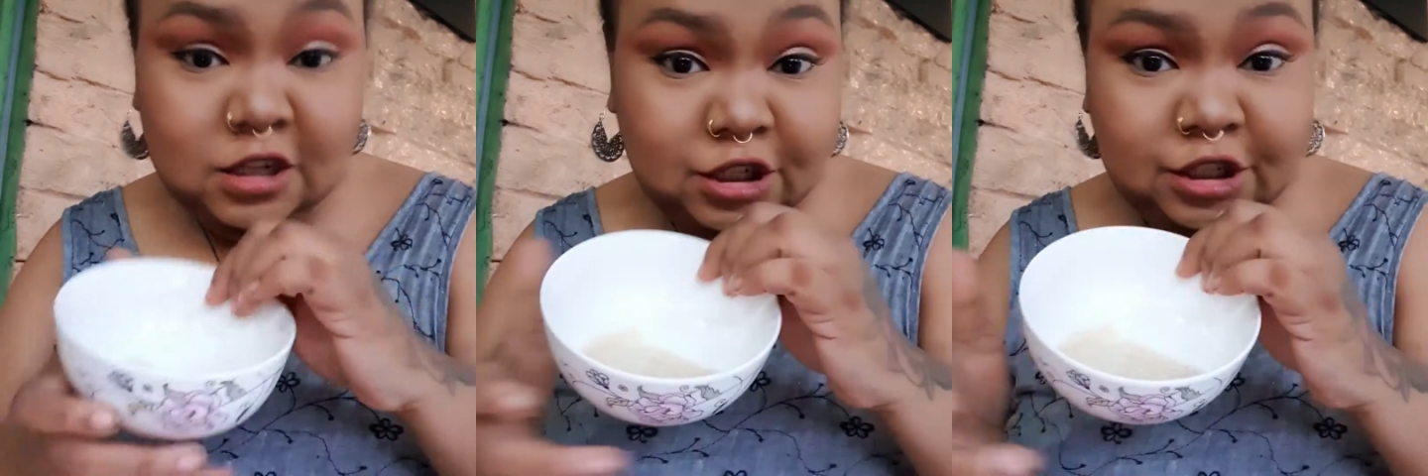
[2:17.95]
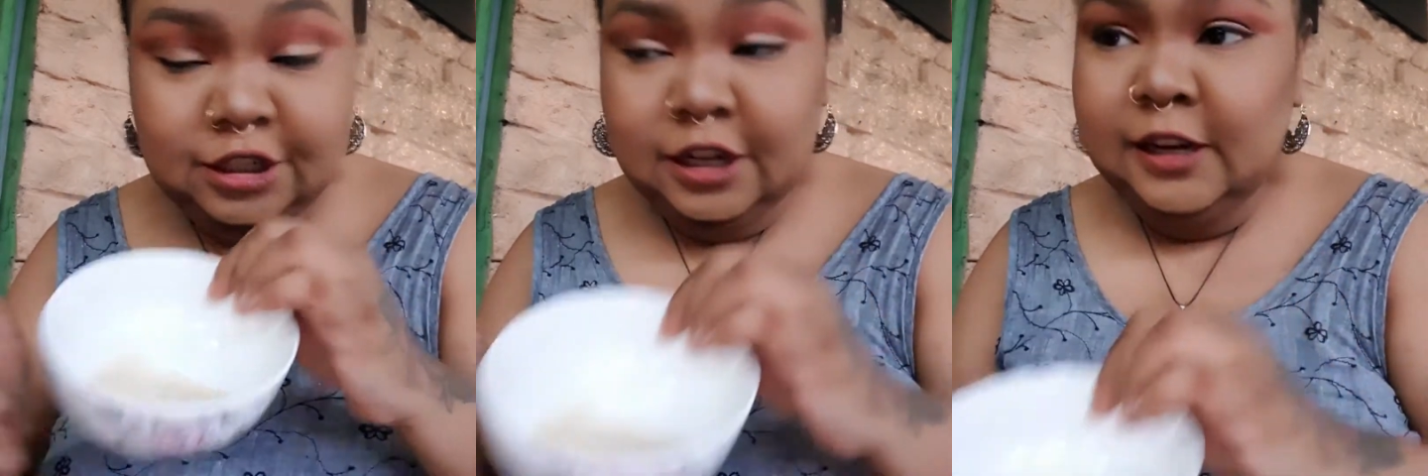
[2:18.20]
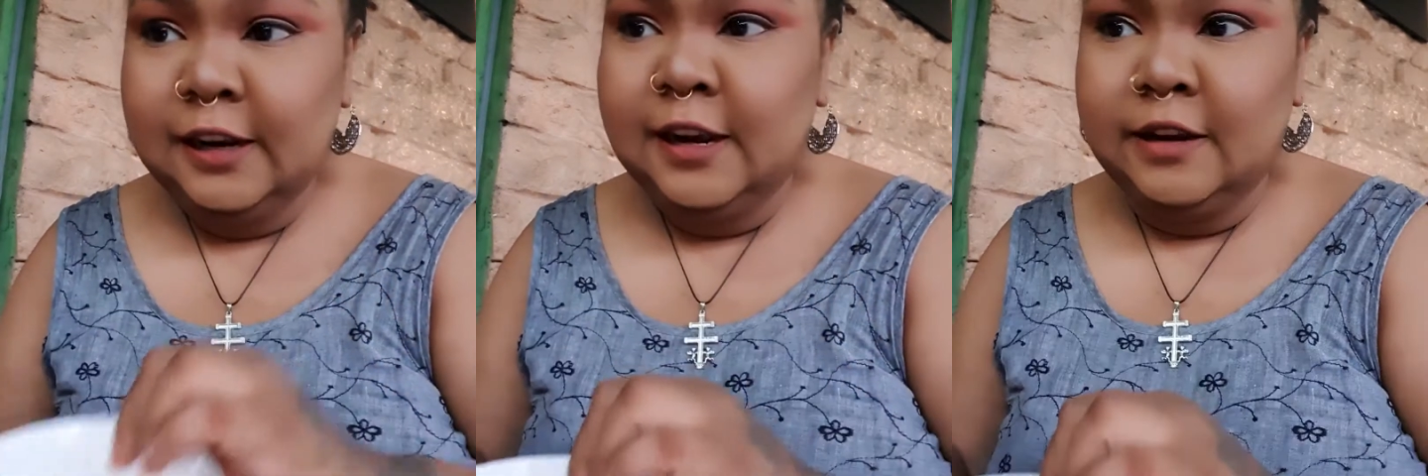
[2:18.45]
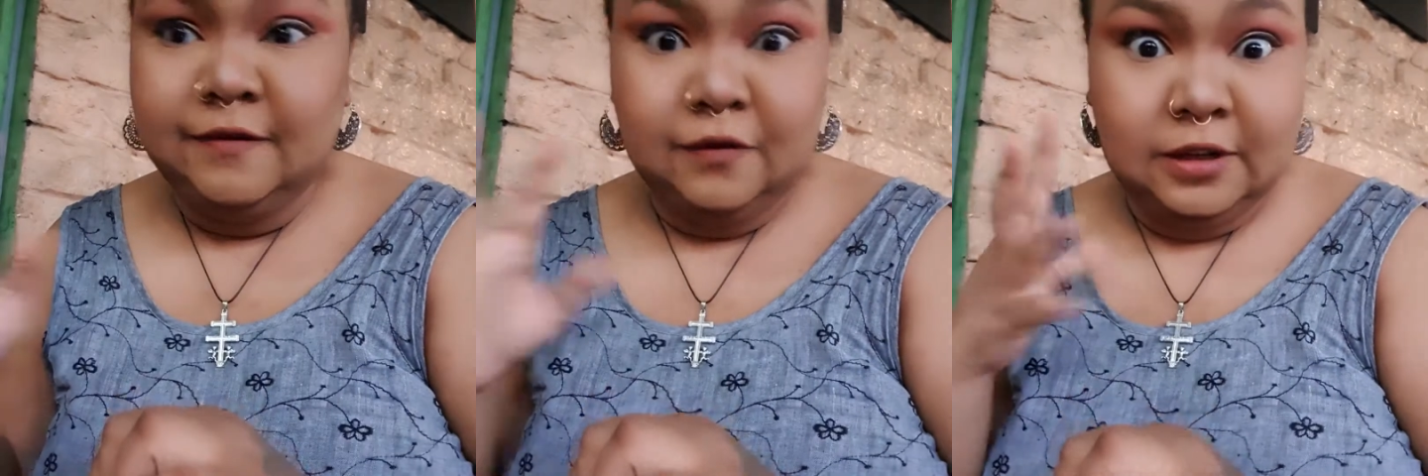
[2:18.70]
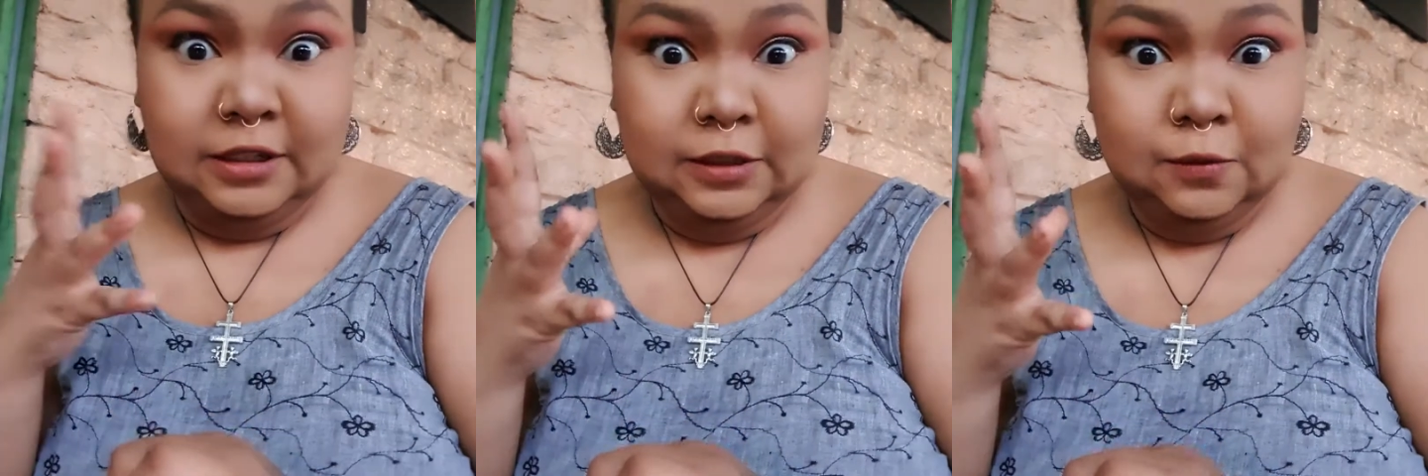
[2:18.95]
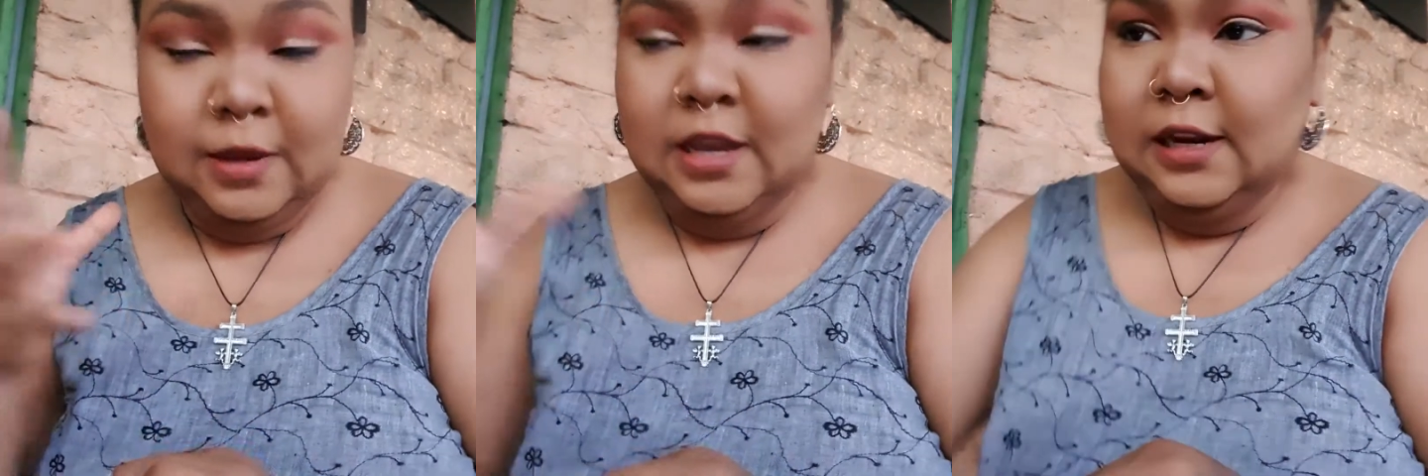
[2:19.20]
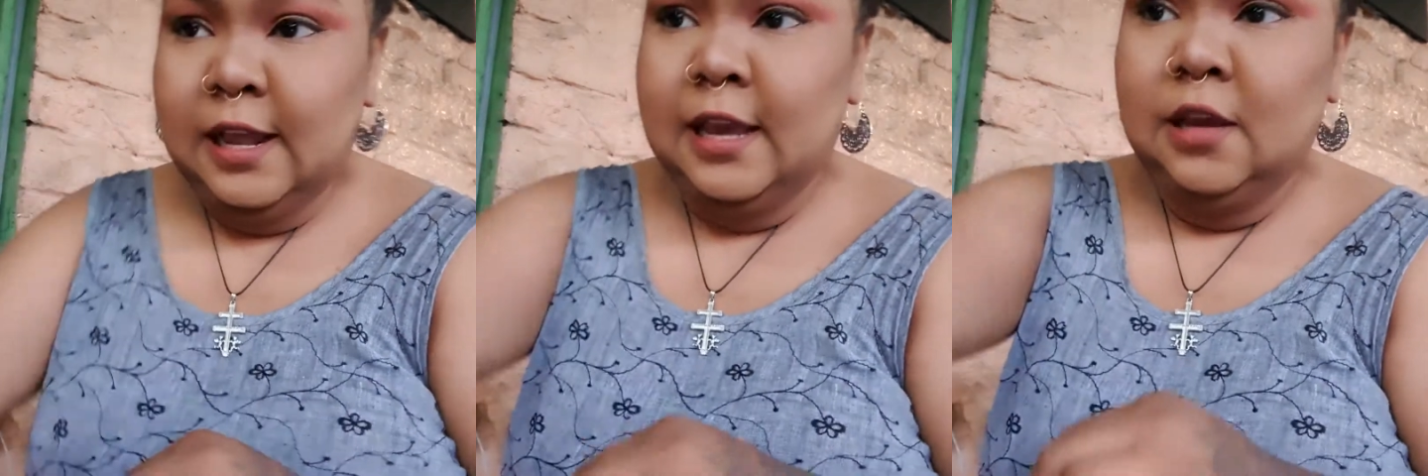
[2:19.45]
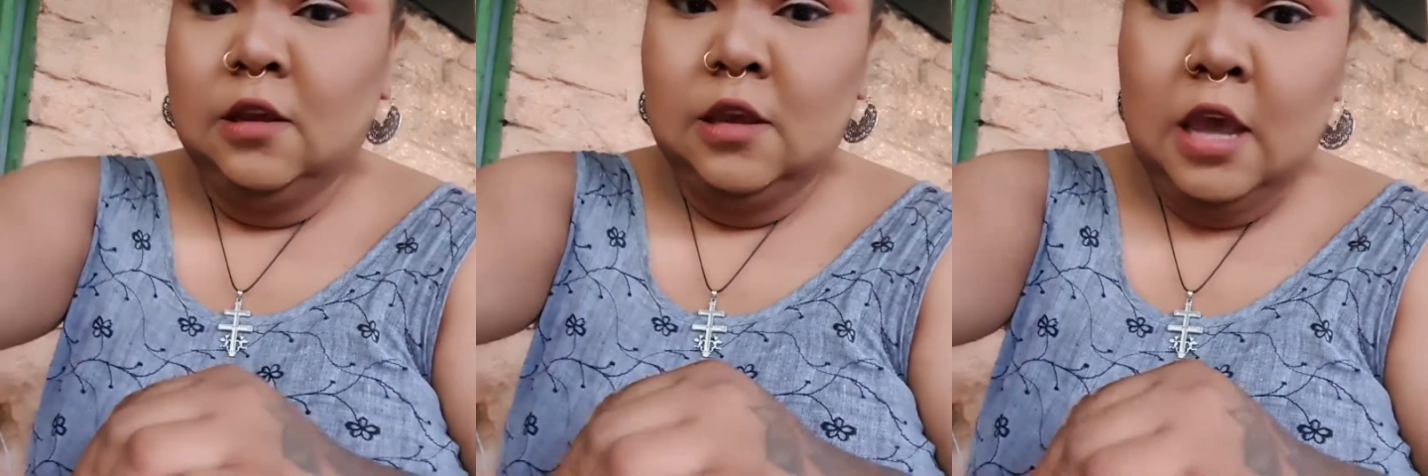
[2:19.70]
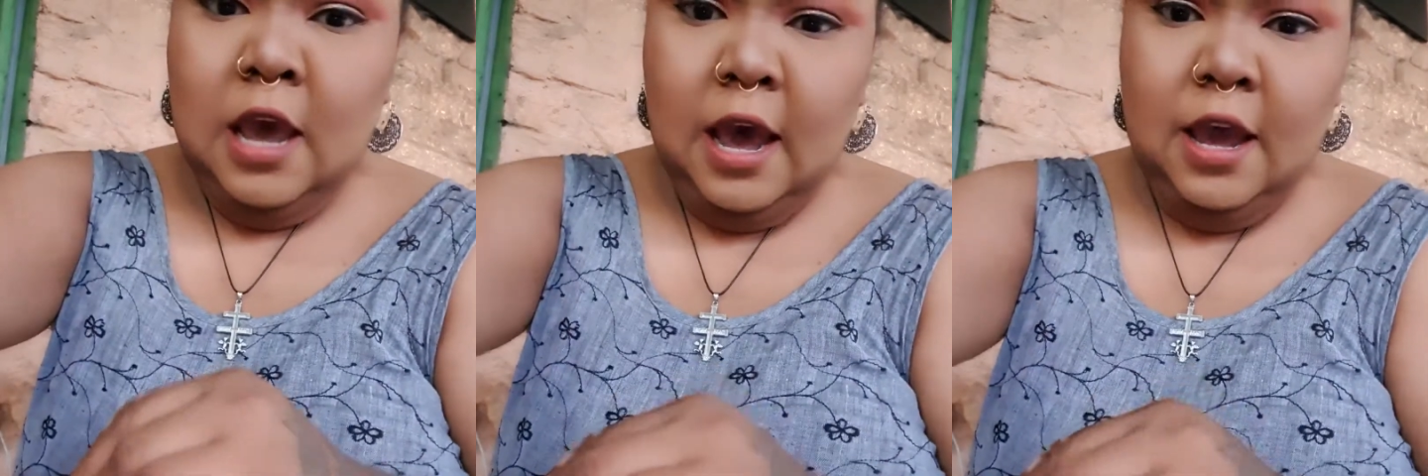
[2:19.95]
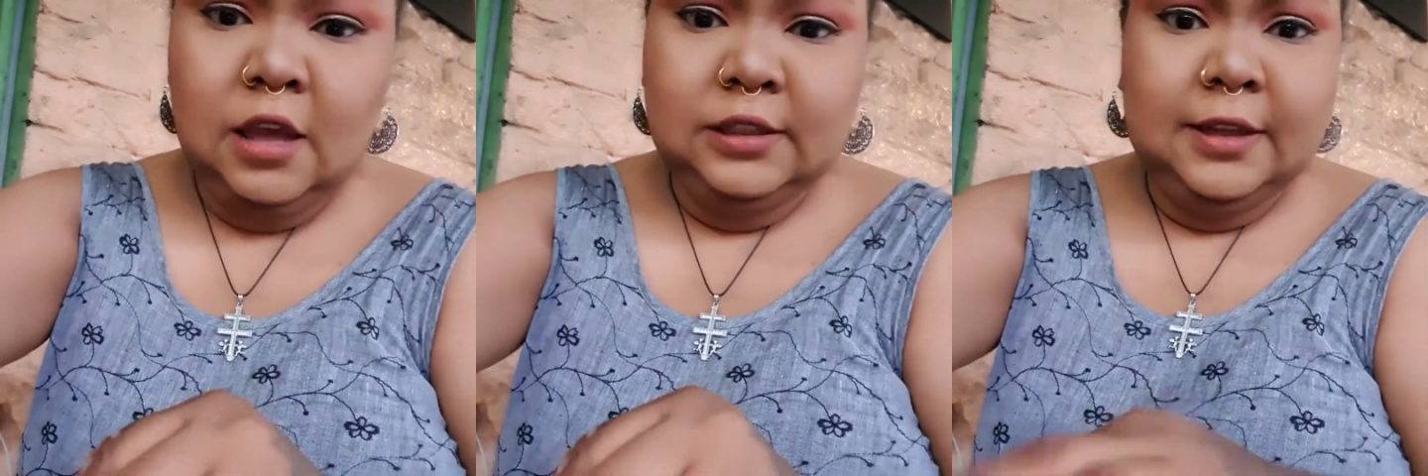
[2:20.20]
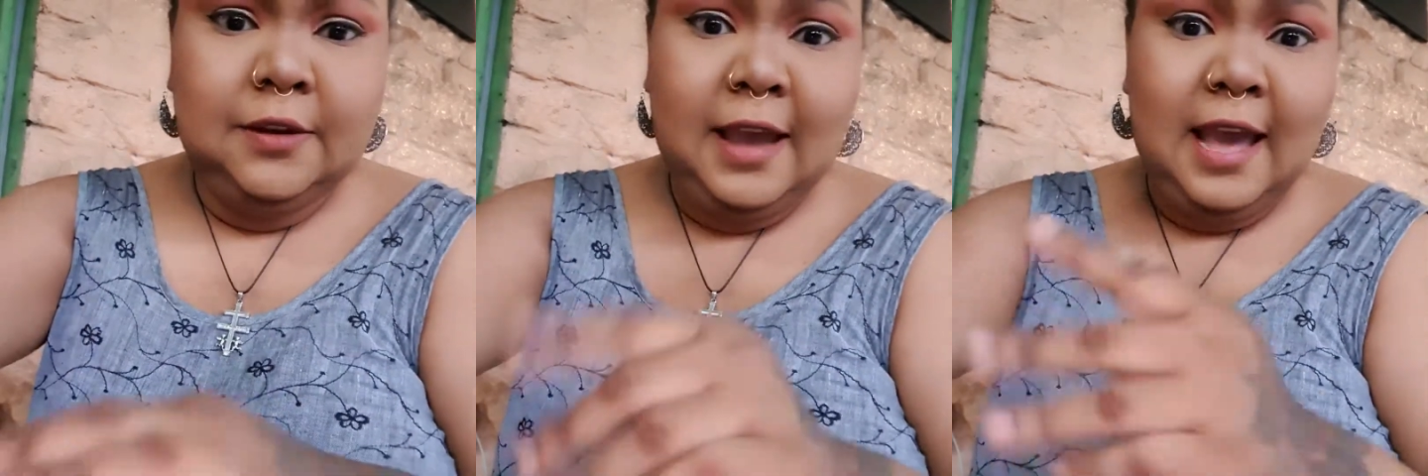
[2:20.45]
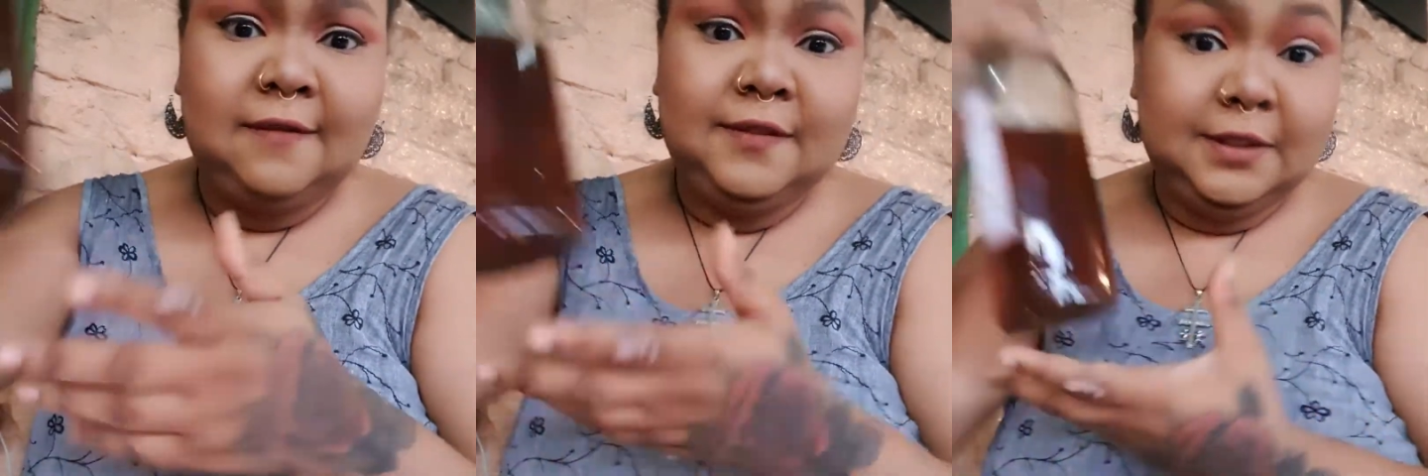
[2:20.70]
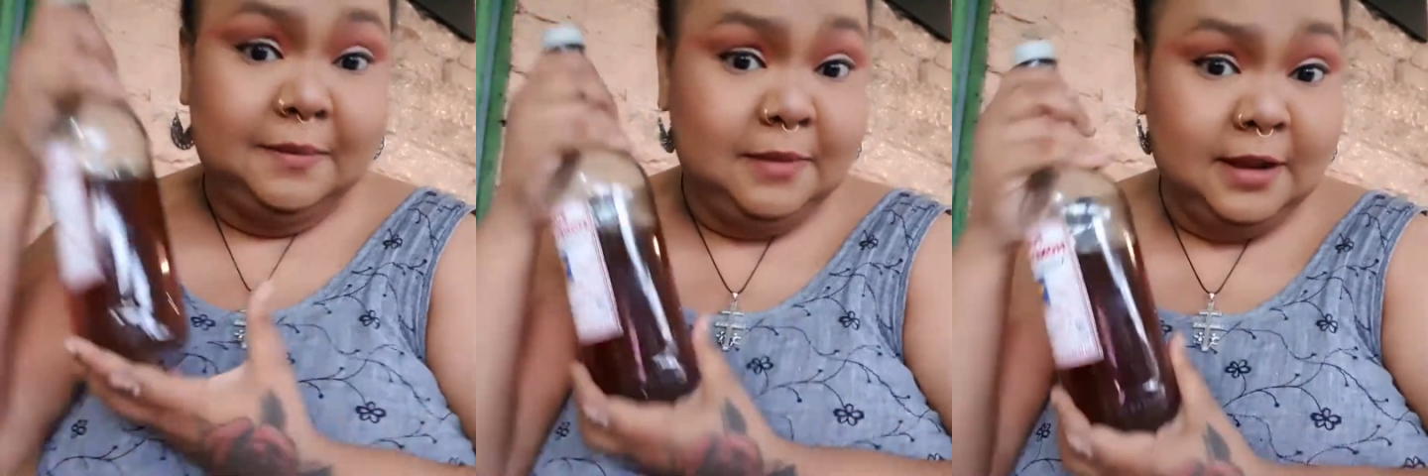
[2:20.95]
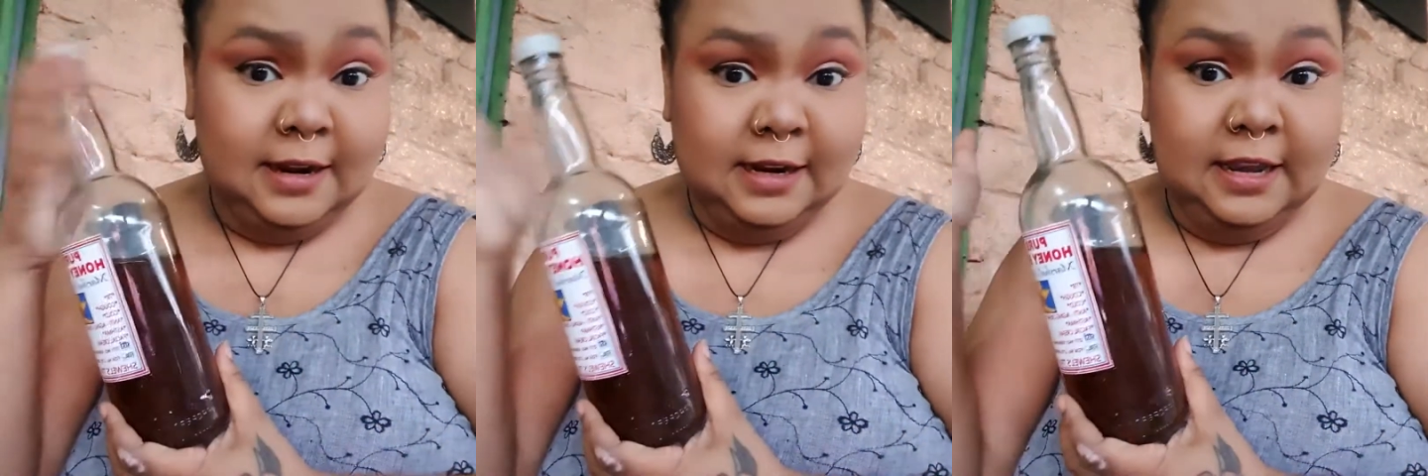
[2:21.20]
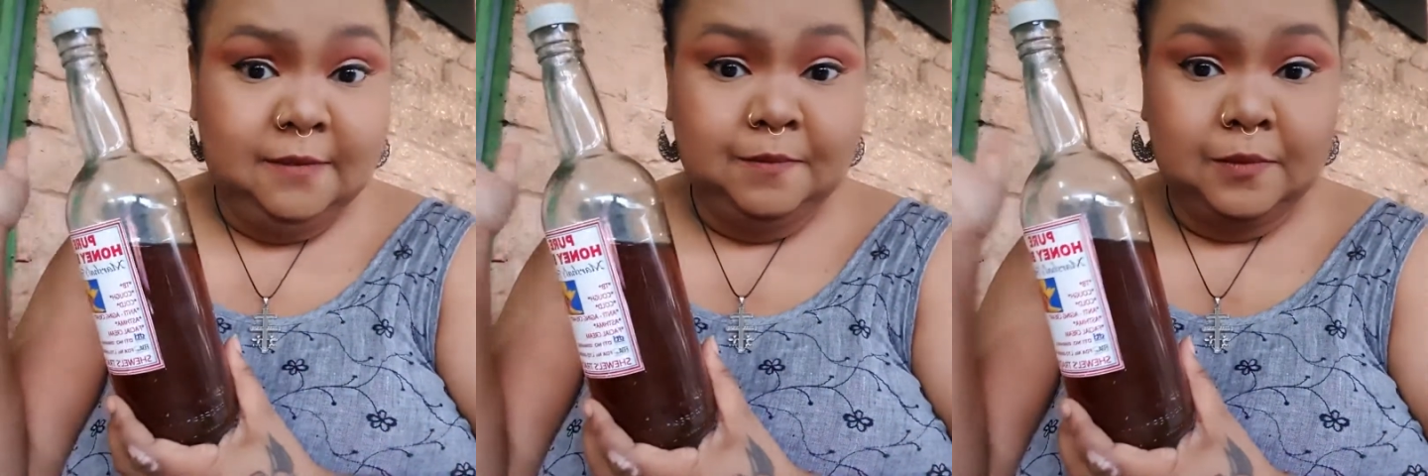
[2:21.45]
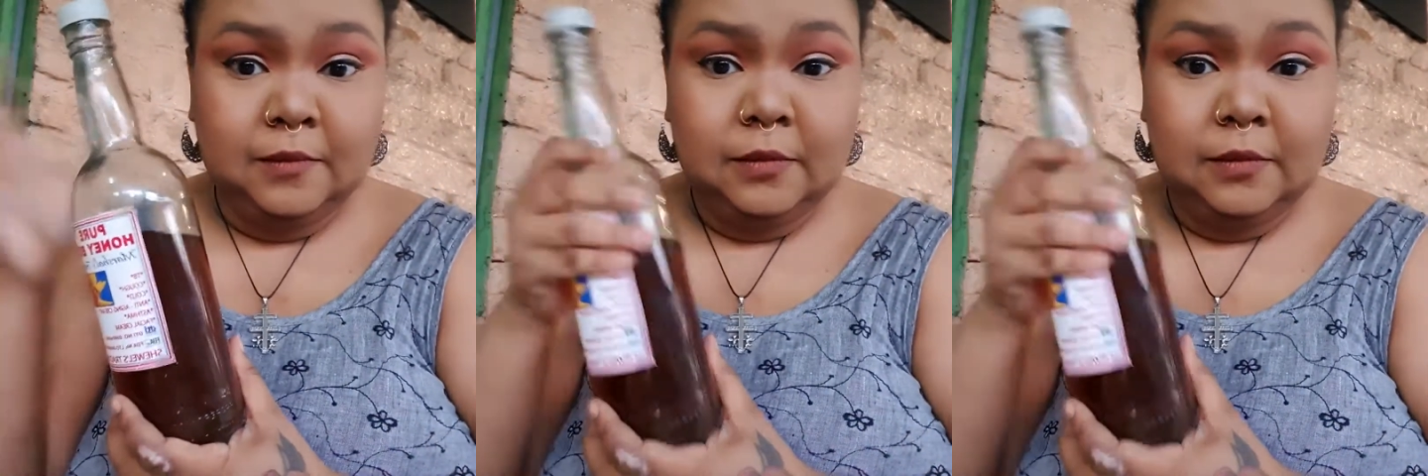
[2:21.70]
sugar for sweetening. I also have some honey.